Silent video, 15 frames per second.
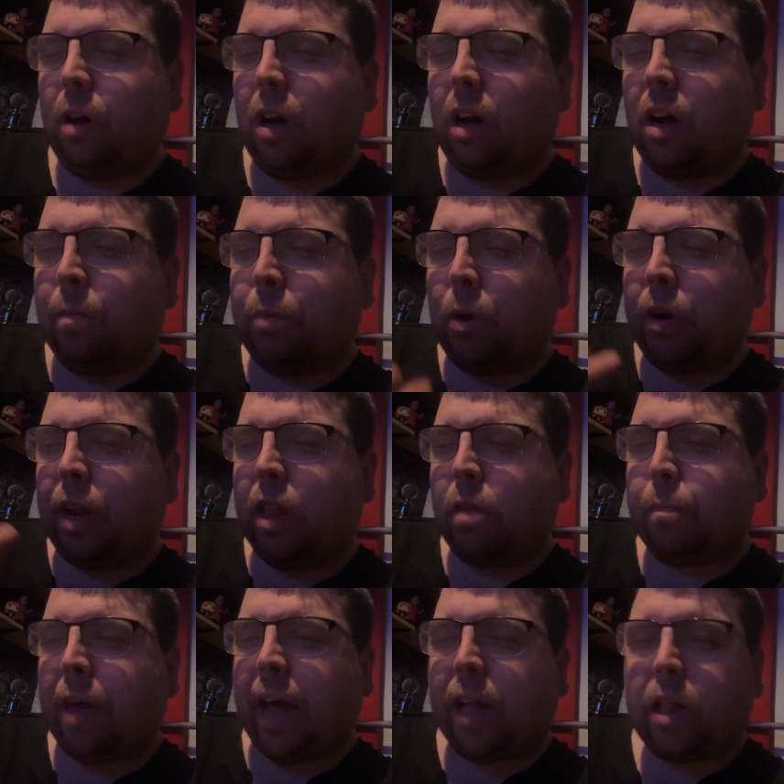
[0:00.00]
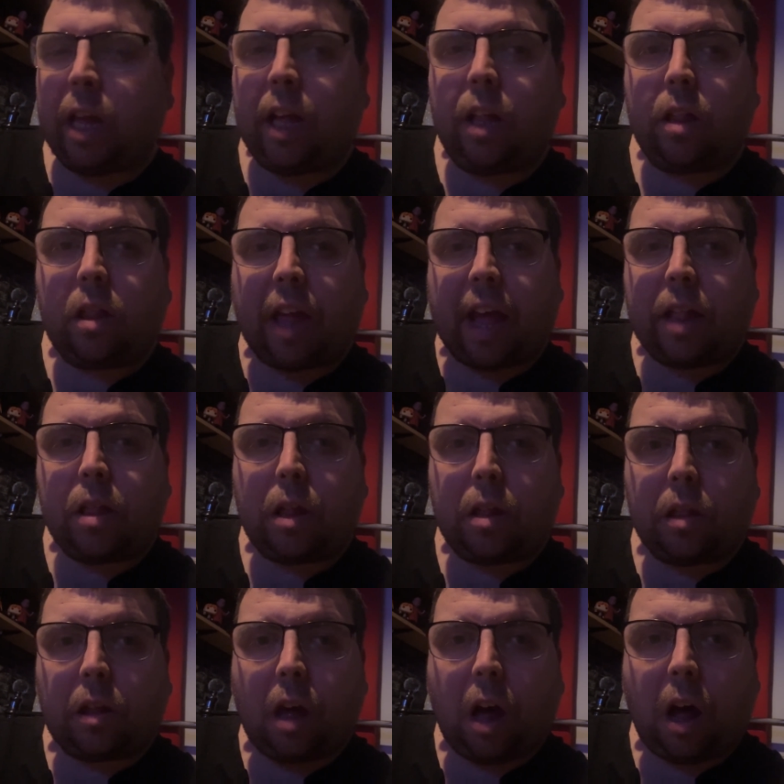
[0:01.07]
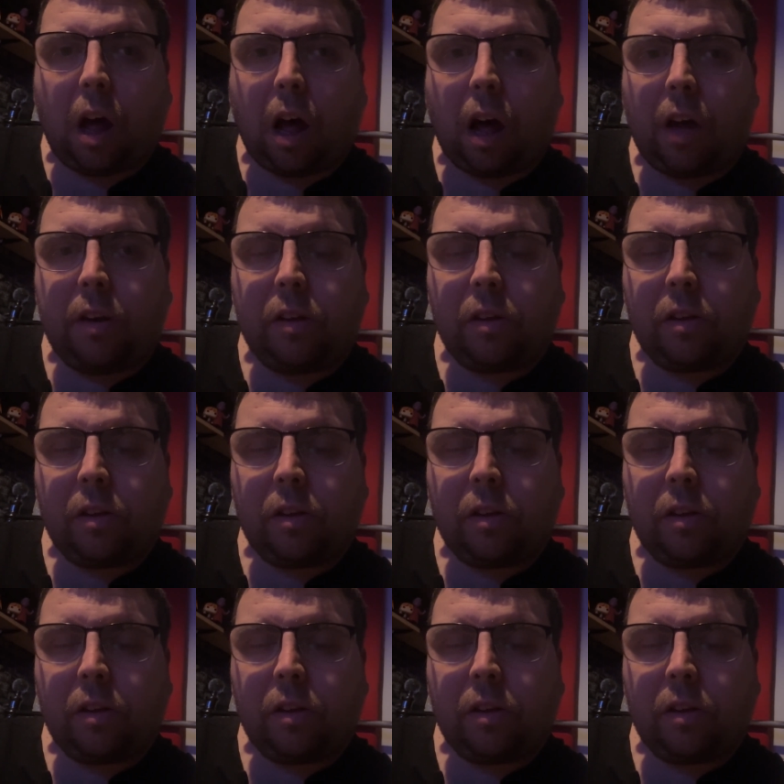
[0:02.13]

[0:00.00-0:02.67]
upon inspecting Santa's card,